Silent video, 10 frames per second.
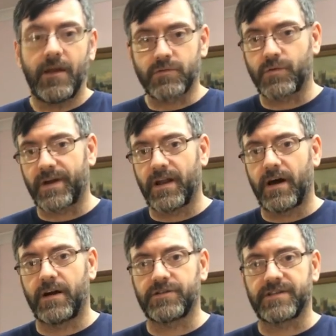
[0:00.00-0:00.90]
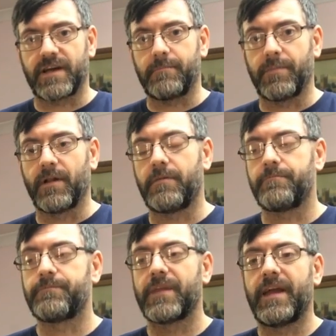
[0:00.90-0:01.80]
It was quite a large example.
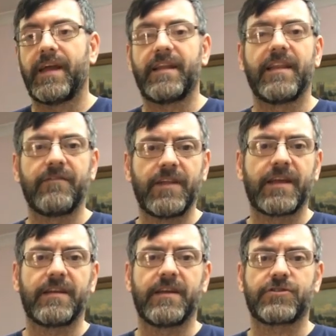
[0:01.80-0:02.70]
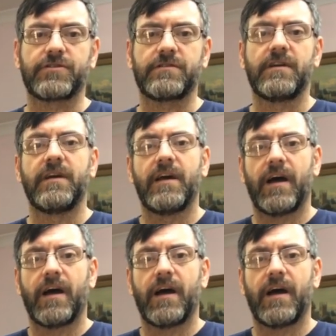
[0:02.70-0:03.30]
In lovely condition,